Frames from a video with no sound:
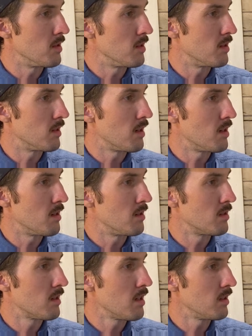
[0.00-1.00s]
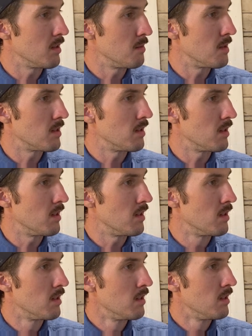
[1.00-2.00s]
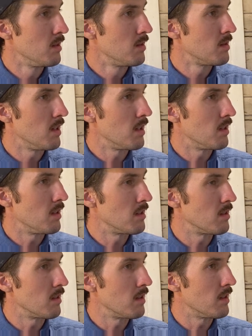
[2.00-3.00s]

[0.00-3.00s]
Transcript: entire, entirely missing here. Take a nice look at